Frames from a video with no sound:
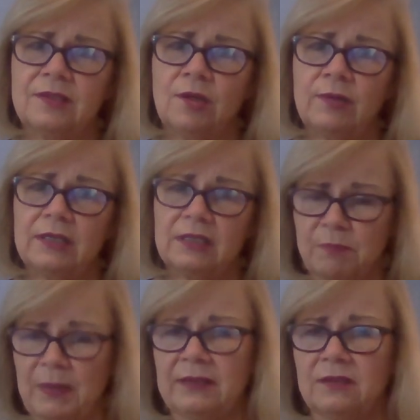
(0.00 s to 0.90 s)
Don't
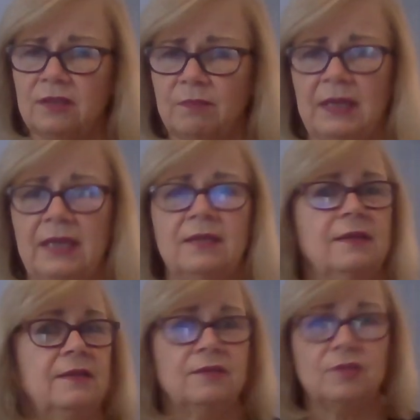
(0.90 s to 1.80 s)
expect to make
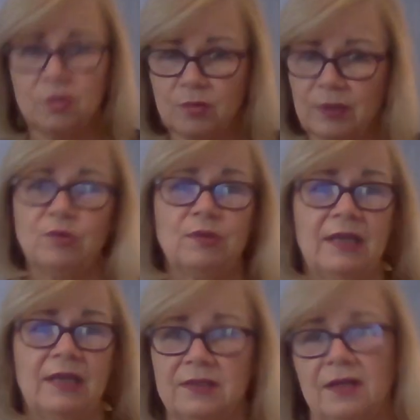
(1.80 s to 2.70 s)

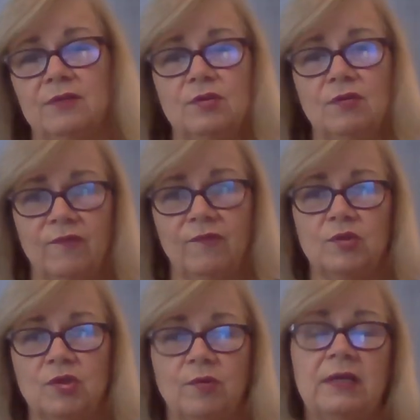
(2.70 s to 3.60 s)
$200,000 your first year.